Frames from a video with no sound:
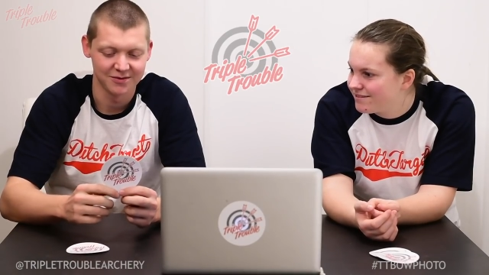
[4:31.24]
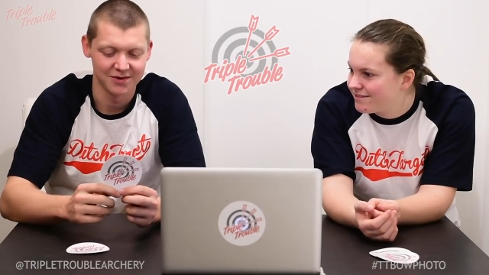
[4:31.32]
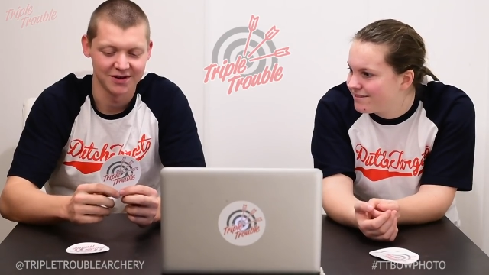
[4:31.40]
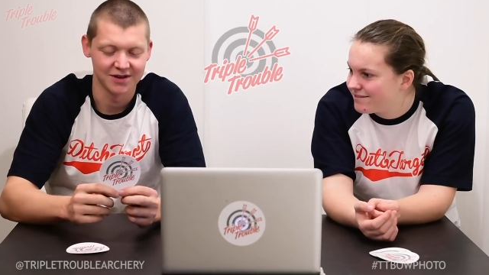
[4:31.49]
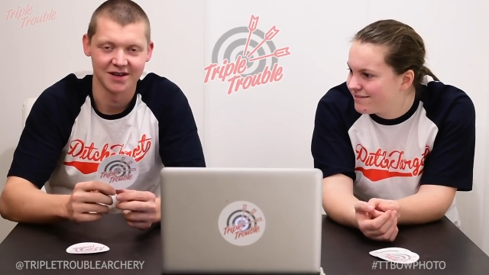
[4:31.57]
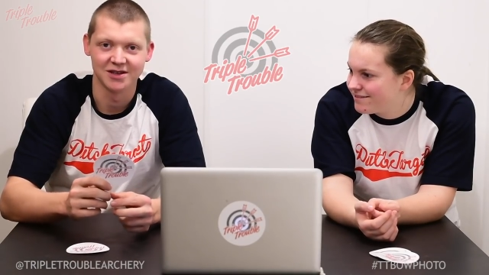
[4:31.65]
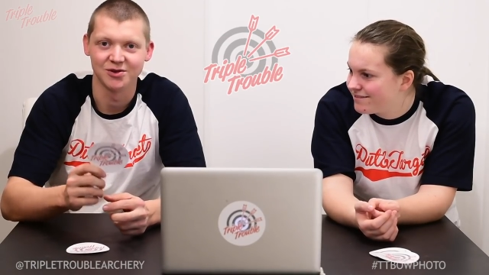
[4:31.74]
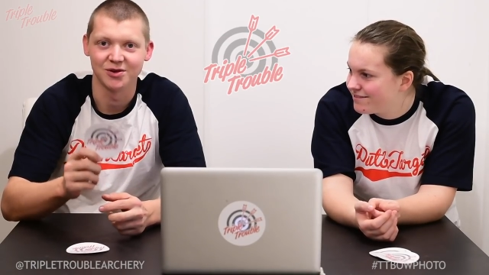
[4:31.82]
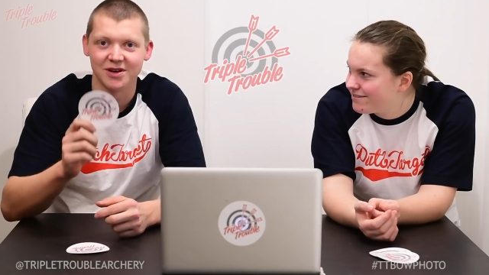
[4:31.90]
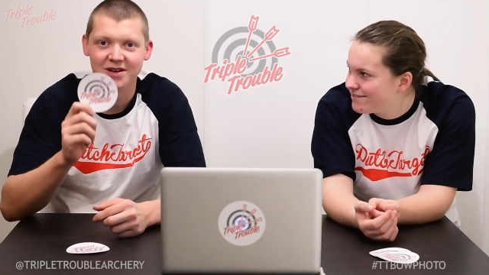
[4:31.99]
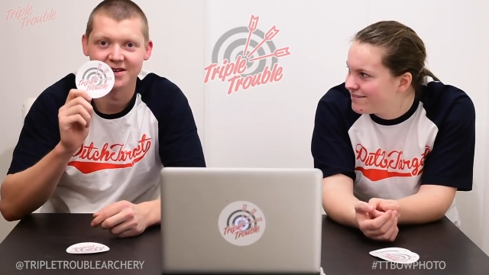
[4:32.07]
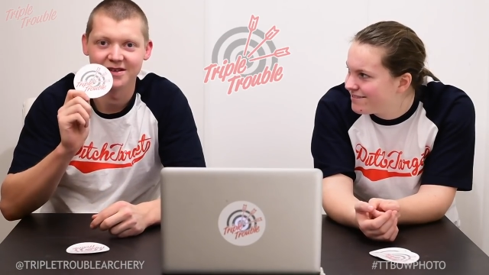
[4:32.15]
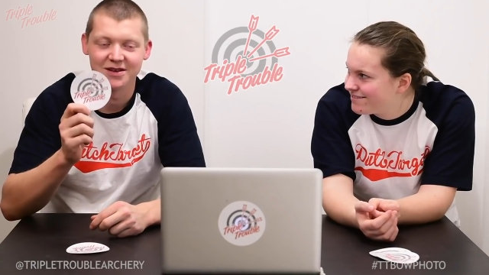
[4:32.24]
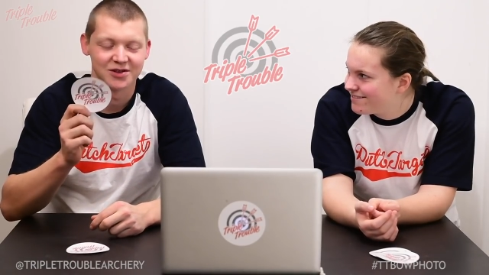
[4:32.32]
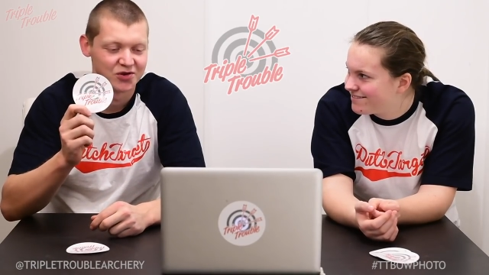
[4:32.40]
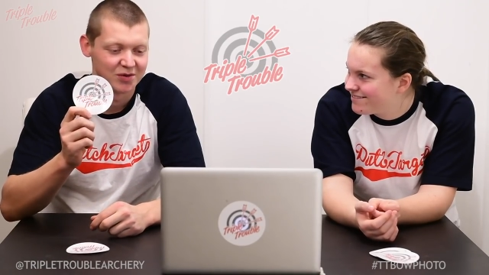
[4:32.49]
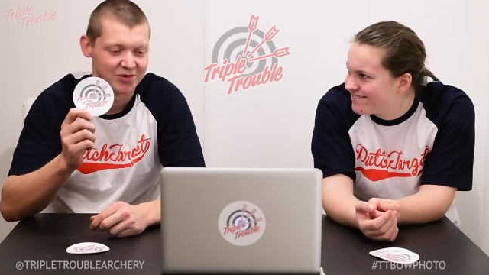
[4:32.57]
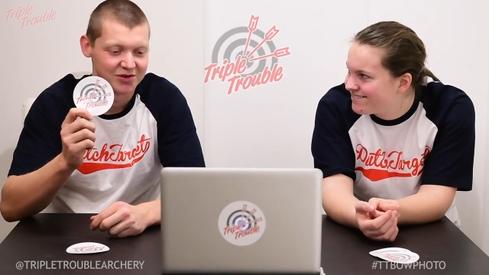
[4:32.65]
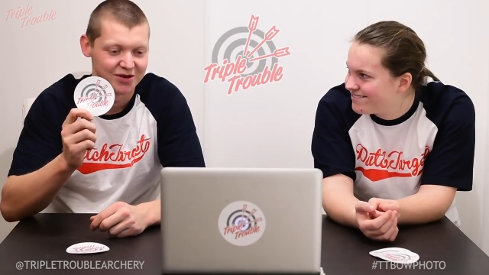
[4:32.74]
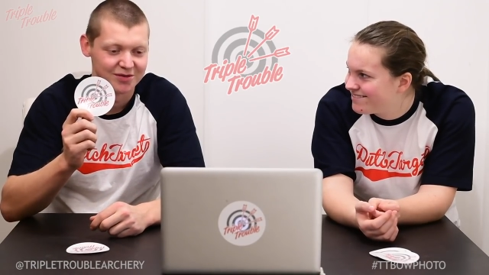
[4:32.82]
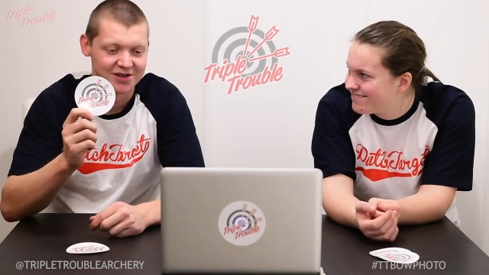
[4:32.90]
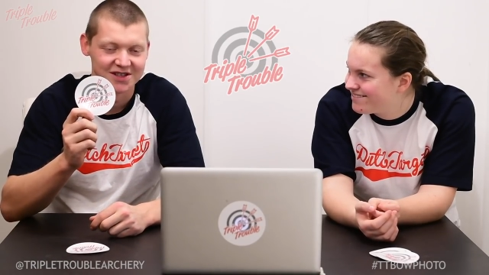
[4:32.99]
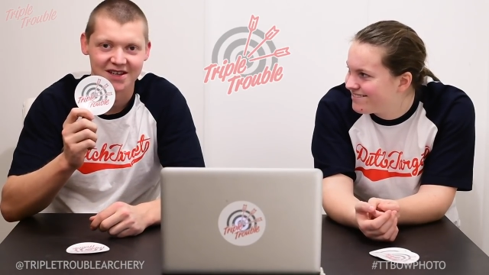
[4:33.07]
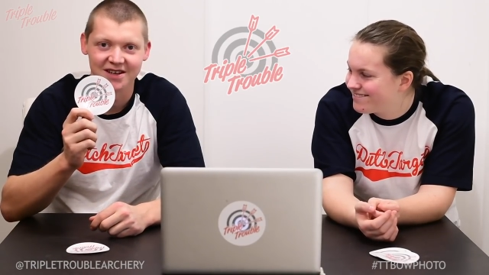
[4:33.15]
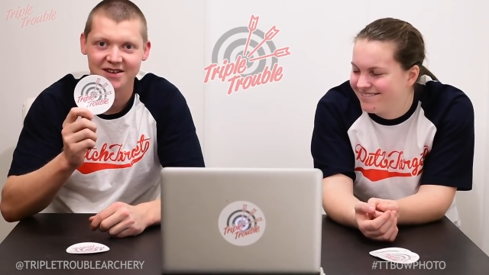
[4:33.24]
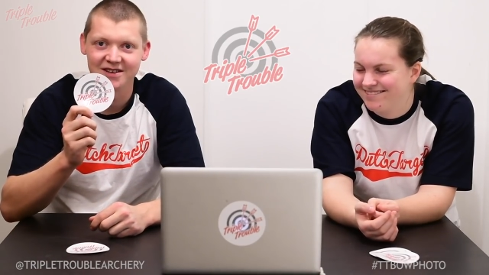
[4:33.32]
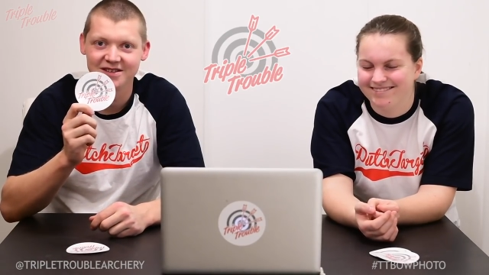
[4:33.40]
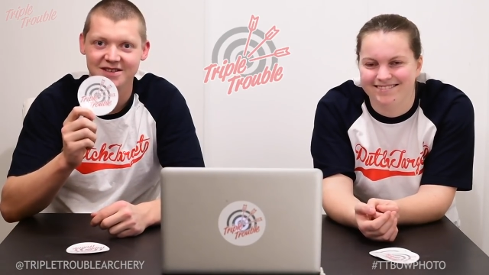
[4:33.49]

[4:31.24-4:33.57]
Speaker 1: will enjoy the Triple Trouble sticker